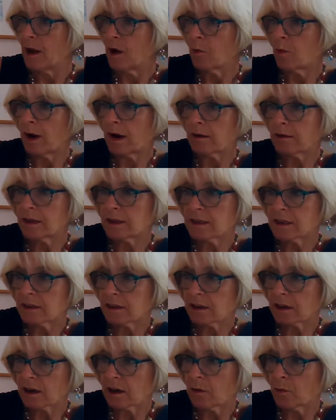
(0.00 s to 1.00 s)
While the
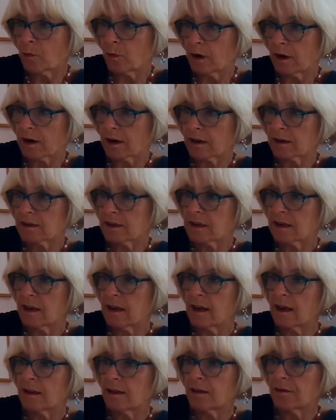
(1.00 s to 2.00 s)
duck worked,
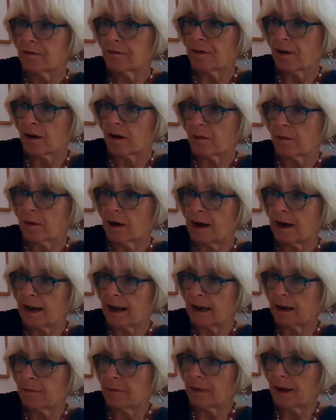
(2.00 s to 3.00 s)
the farmer
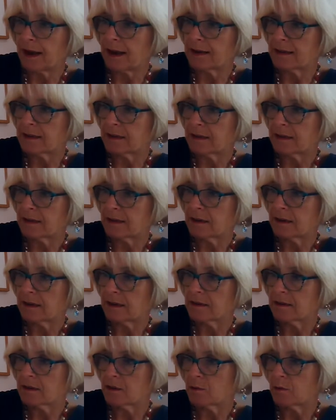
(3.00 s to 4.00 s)
lay in bed,
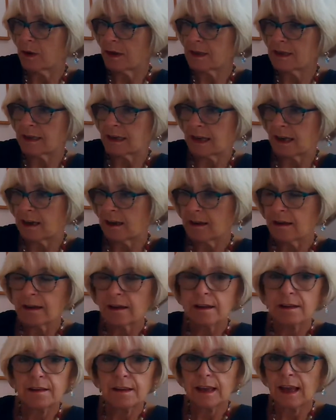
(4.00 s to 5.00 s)
till one day
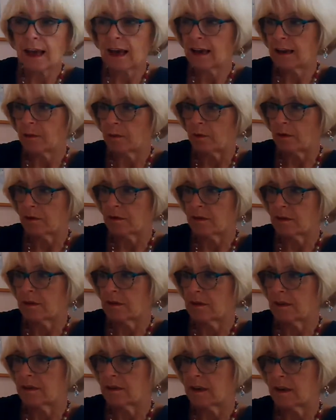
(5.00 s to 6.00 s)
the animals
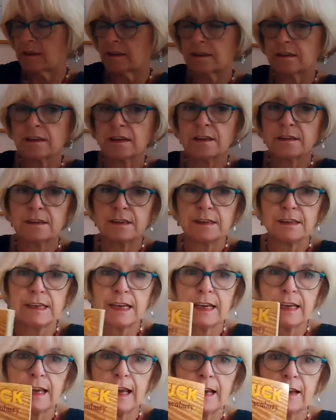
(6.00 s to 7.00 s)
decided to
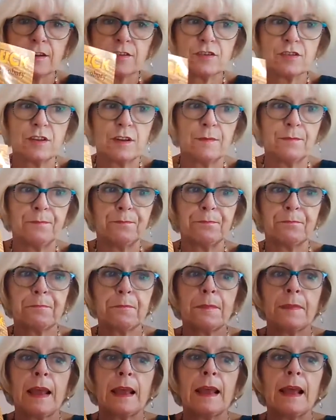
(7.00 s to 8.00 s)
take action.
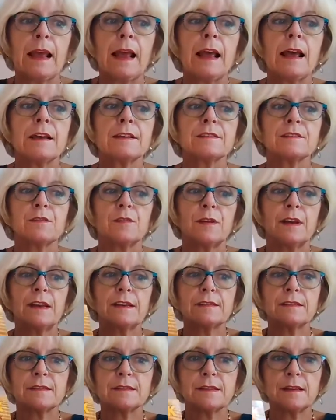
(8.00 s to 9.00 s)
So
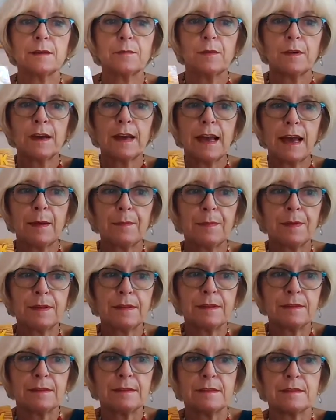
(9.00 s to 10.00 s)
let's see what
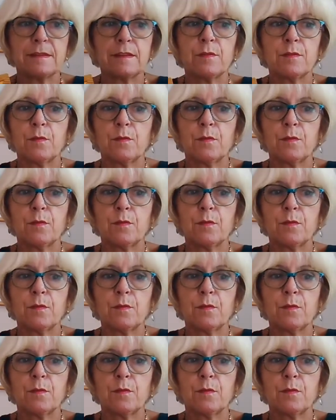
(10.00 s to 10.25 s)
happens.